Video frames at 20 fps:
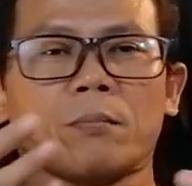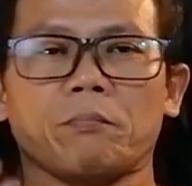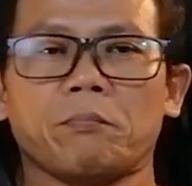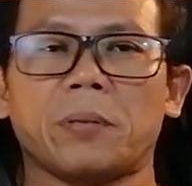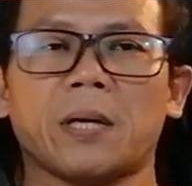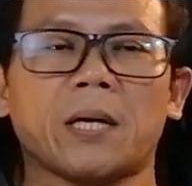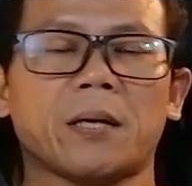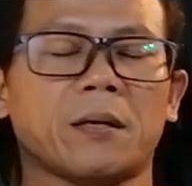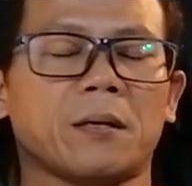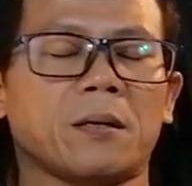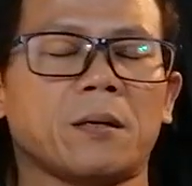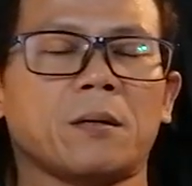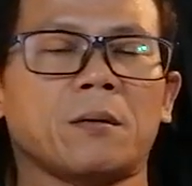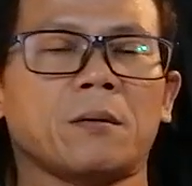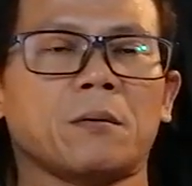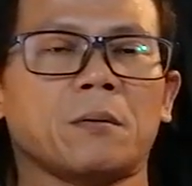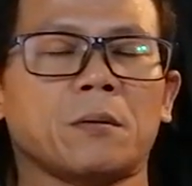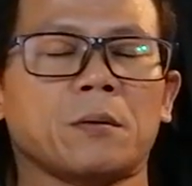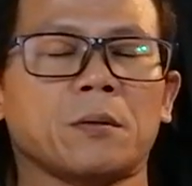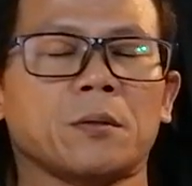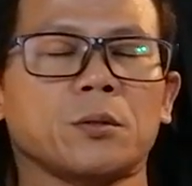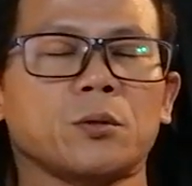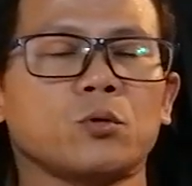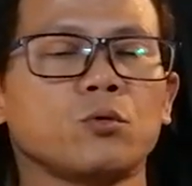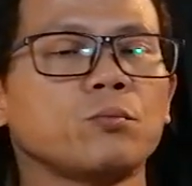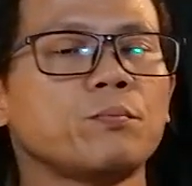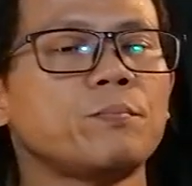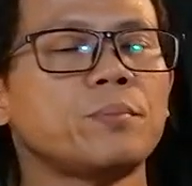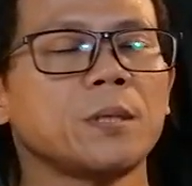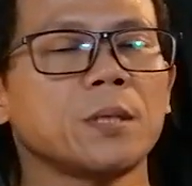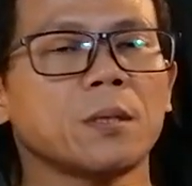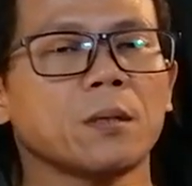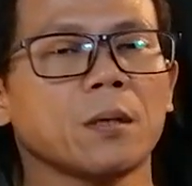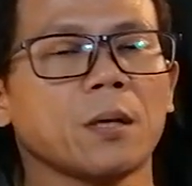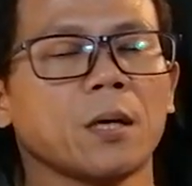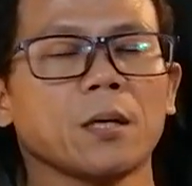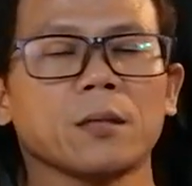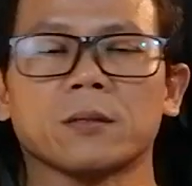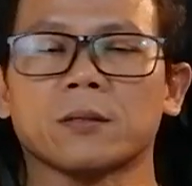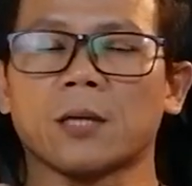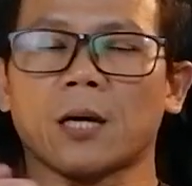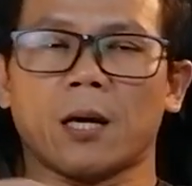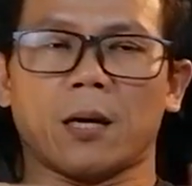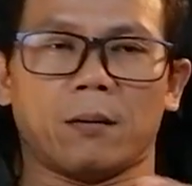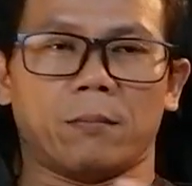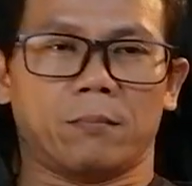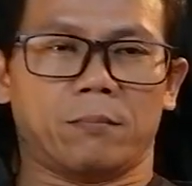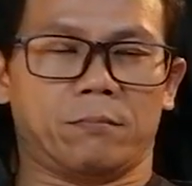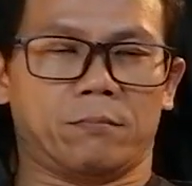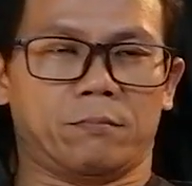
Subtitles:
Better you build a time.